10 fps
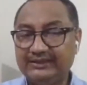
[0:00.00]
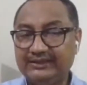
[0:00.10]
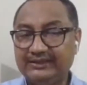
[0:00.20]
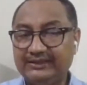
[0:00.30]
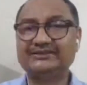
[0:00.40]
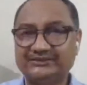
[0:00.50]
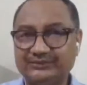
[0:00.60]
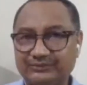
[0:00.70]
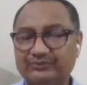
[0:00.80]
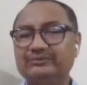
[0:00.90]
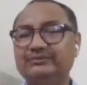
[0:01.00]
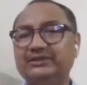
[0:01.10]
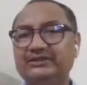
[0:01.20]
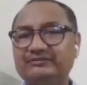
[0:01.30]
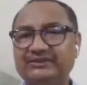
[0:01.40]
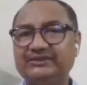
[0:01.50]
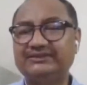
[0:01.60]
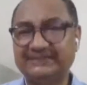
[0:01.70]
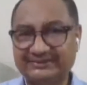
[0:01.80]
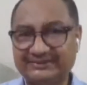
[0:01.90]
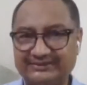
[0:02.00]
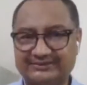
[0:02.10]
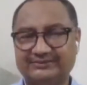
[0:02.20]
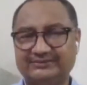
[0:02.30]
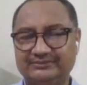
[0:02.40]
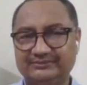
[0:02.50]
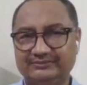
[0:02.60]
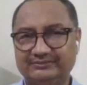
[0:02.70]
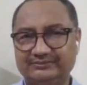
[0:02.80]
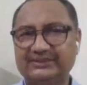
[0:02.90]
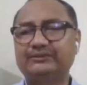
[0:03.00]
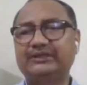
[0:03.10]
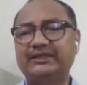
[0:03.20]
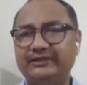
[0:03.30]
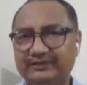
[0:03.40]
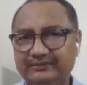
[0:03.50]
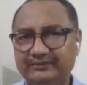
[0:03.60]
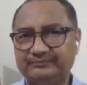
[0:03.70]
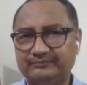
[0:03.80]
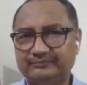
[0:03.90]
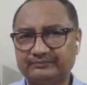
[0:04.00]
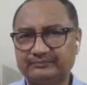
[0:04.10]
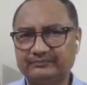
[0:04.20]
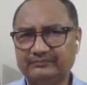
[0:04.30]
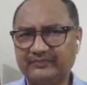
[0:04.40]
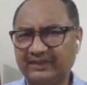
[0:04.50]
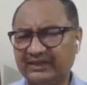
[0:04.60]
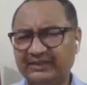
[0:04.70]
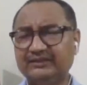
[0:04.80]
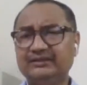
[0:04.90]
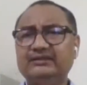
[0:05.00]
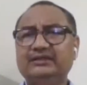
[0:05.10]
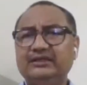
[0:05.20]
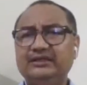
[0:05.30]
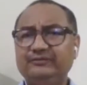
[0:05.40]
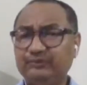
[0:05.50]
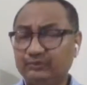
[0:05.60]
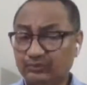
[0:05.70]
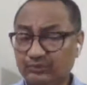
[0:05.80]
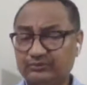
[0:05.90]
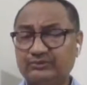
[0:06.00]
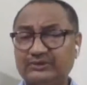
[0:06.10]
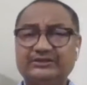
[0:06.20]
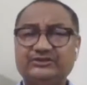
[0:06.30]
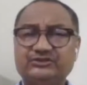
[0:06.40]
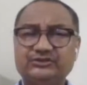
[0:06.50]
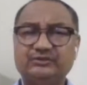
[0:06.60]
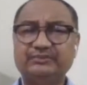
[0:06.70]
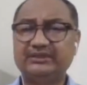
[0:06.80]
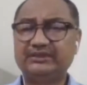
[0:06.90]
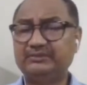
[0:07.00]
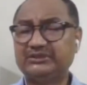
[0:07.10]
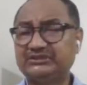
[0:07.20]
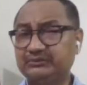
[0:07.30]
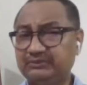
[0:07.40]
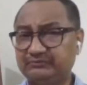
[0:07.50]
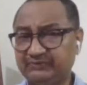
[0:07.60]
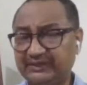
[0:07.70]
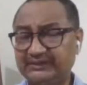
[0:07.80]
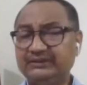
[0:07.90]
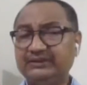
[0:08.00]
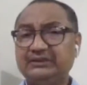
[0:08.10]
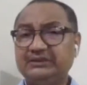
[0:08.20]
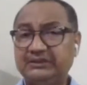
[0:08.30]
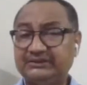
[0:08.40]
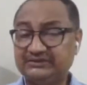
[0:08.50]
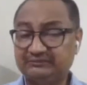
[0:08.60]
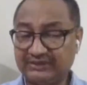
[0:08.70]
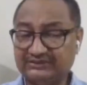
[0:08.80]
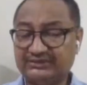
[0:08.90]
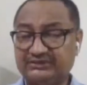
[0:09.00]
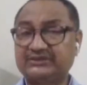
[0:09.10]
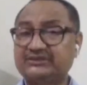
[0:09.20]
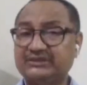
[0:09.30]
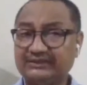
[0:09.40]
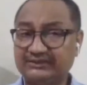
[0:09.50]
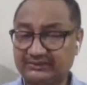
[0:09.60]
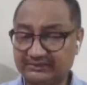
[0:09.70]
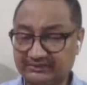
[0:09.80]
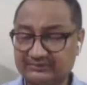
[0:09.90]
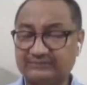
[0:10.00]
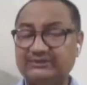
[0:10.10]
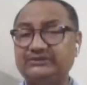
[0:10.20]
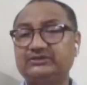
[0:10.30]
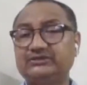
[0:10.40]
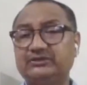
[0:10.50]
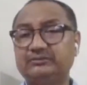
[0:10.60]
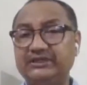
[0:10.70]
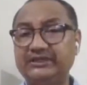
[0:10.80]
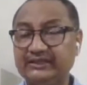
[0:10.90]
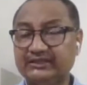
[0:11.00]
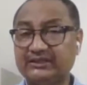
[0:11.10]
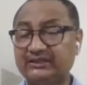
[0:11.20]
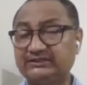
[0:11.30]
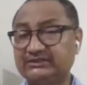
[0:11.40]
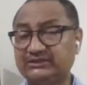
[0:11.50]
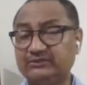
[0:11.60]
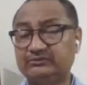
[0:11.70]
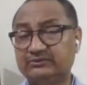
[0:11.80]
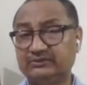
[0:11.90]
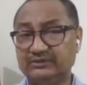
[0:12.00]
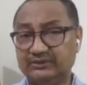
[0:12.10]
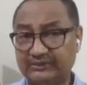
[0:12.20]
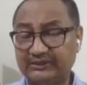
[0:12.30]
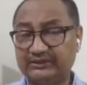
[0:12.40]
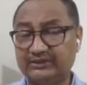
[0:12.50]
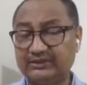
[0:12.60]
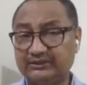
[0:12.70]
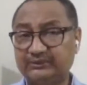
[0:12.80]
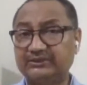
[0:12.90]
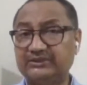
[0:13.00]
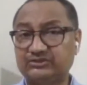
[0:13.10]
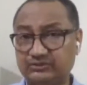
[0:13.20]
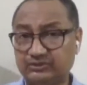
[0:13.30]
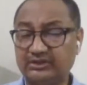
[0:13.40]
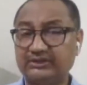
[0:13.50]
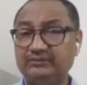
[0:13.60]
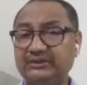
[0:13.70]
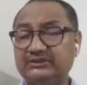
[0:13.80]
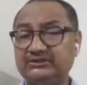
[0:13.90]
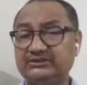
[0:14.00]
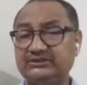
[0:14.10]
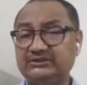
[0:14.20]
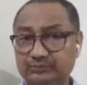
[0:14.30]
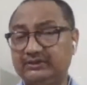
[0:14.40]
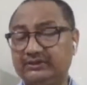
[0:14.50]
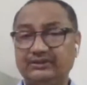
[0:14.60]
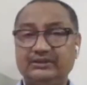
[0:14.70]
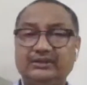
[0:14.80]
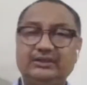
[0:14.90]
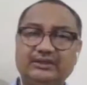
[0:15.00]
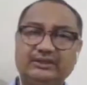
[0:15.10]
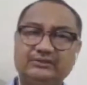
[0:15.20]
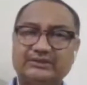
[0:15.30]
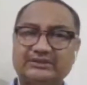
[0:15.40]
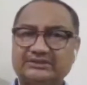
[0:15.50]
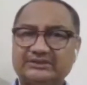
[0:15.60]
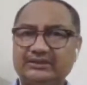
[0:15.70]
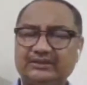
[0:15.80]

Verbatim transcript: They globalized this, you know, the different diseases that were carried. And uh, if you go through the history of pandemics, you will find that civilizations like that, the civilization of the Incas in South America, they were destroyed by this human, you